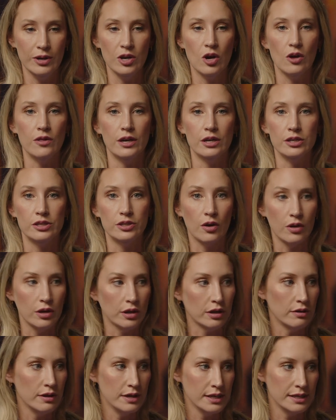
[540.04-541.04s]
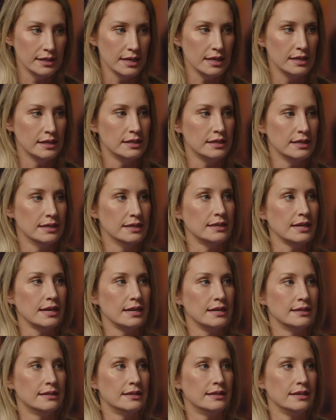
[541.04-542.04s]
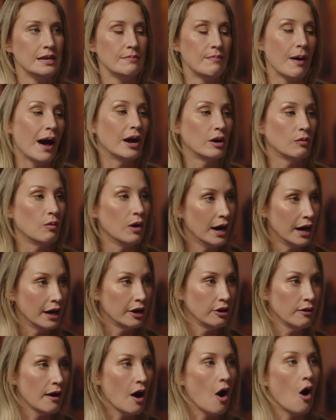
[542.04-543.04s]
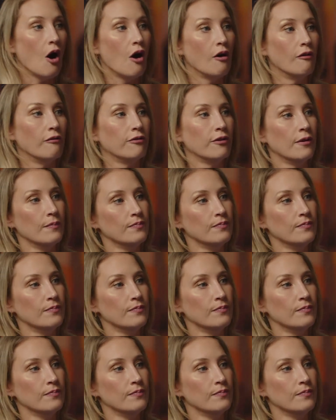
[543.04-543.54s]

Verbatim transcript: know that Ahsoka in this instance is the Padawan of